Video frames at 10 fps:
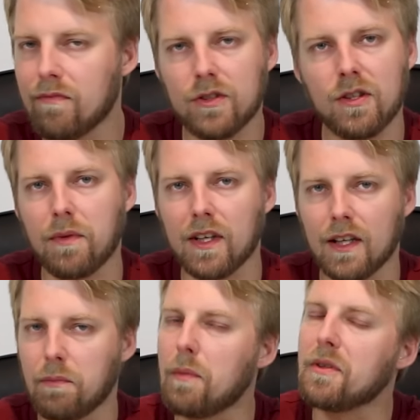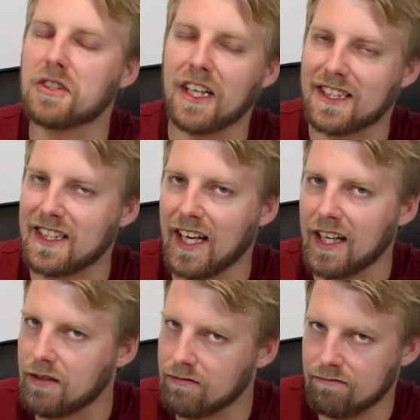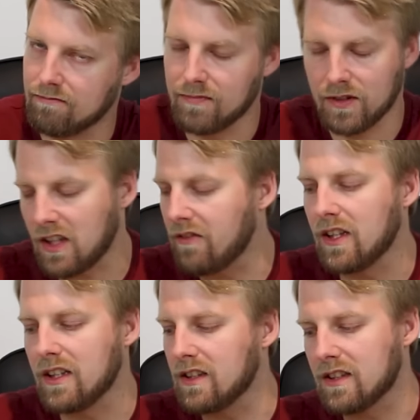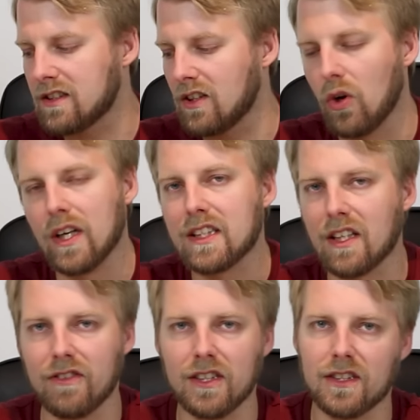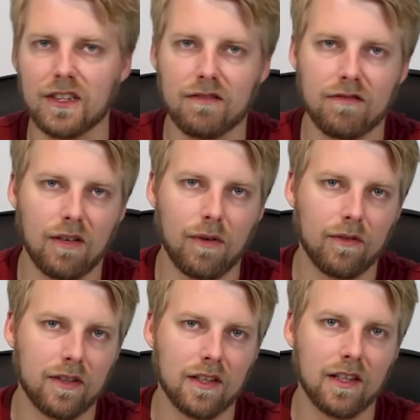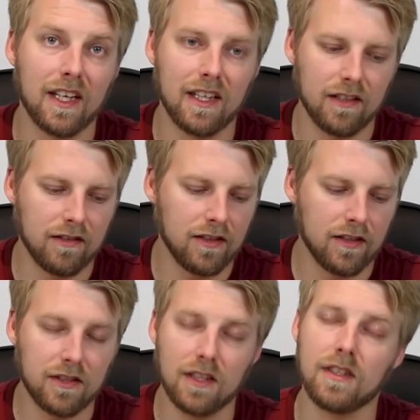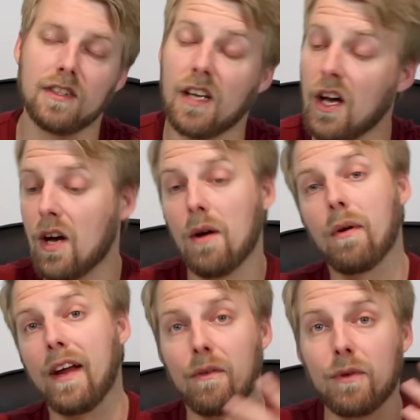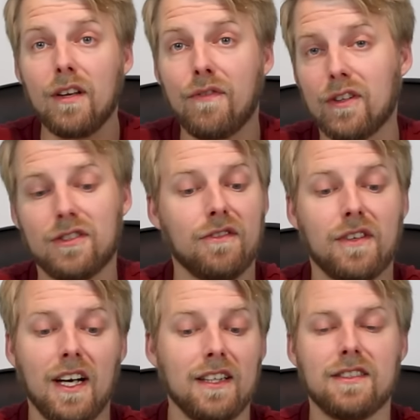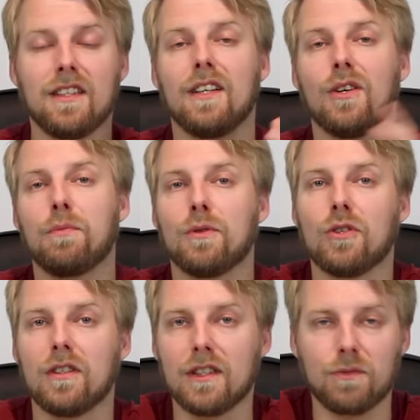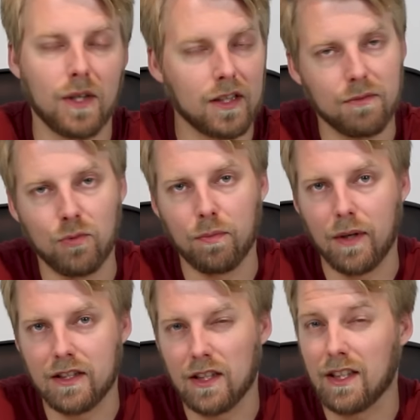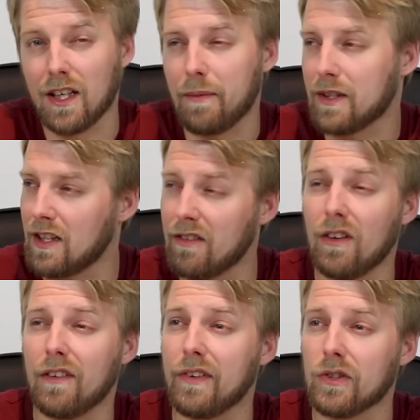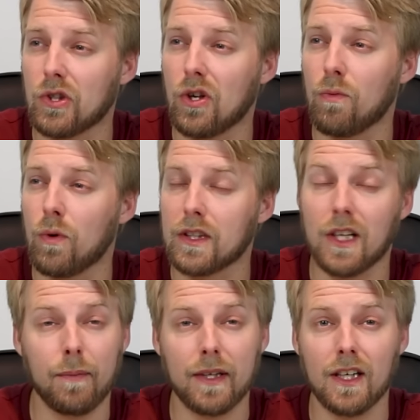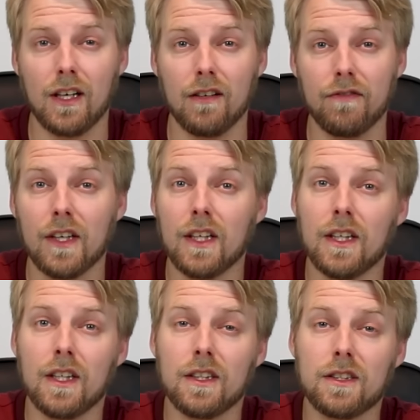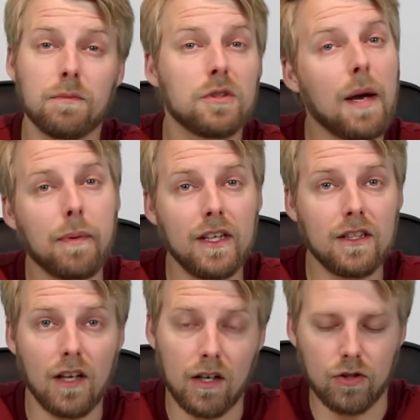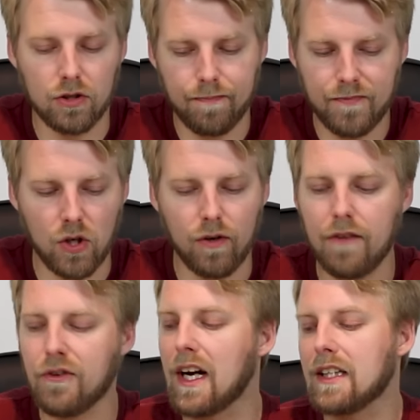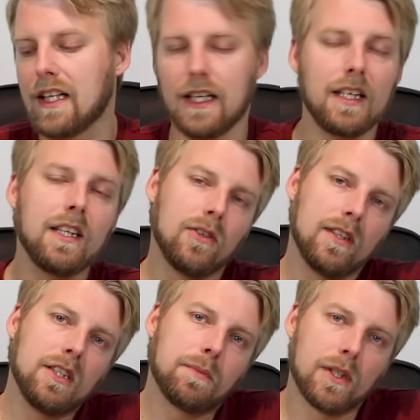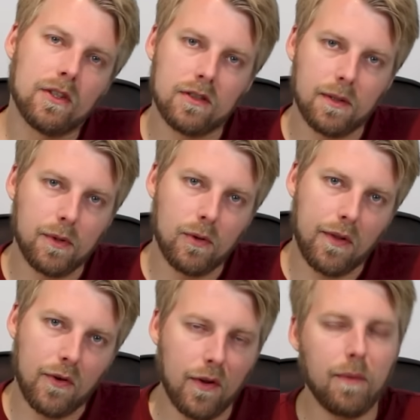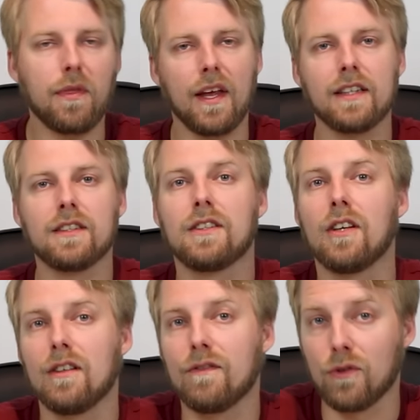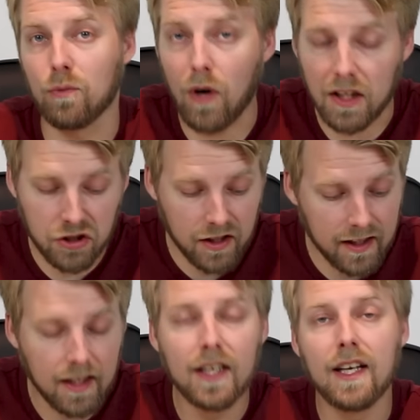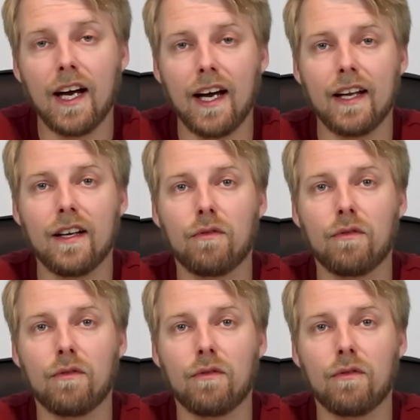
something like it. Maybe 68, 70s, early 70s is around the late 60s. But yeah, really fun stuff, guys. Hope you enjoyed this. We've got some more blind tasting coming. So I've also got one coming of some Japanese lagers. So if you guys had either of these beers, let me know what you thought of them. Thanks a ton for watching. And